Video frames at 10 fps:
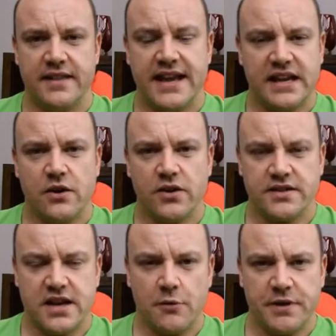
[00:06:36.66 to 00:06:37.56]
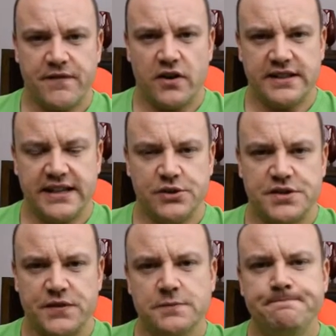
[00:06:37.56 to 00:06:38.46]
there you go, guys. I hope you find that
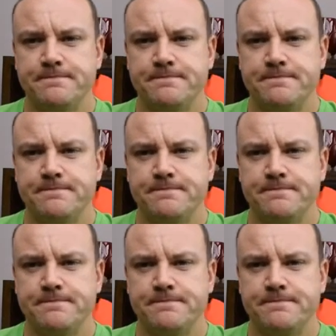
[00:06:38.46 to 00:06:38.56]
useful.